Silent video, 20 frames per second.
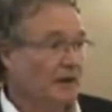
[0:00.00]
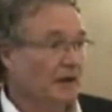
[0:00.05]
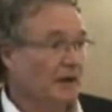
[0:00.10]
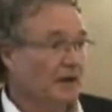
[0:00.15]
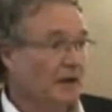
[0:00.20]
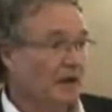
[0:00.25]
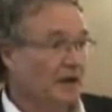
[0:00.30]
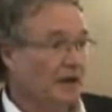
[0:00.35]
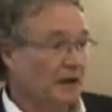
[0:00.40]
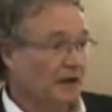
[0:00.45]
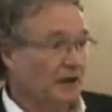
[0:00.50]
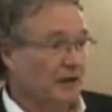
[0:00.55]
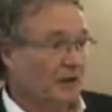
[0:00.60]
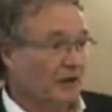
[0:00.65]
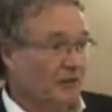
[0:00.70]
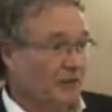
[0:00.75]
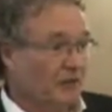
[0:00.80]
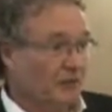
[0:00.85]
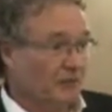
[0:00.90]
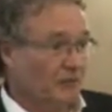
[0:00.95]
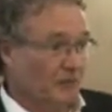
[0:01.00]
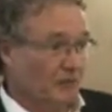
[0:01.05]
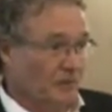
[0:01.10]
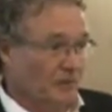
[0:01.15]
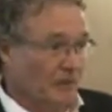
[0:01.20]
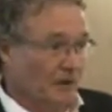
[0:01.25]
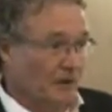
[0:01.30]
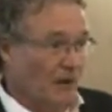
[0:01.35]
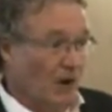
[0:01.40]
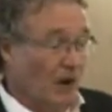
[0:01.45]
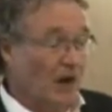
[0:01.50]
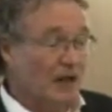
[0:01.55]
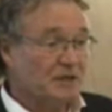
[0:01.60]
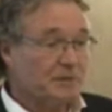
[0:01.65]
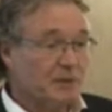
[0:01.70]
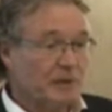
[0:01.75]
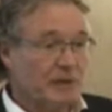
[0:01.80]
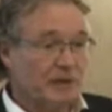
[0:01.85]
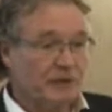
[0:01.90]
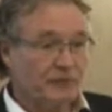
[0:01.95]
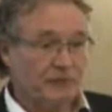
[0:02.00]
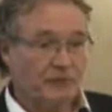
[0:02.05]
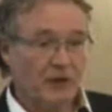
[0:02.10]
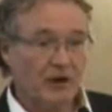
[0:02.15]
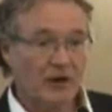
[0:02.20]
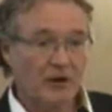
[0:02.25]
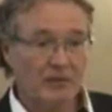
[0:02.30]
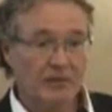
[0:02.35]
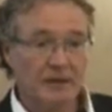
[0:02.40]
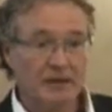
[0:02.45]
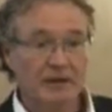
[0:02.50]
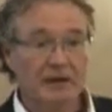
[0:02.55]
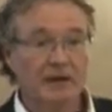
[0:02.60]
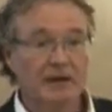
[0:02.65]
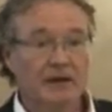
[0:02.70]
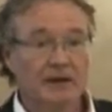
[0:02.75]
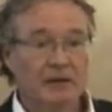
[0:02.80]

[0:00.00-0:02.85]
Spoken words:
in a hospital environment.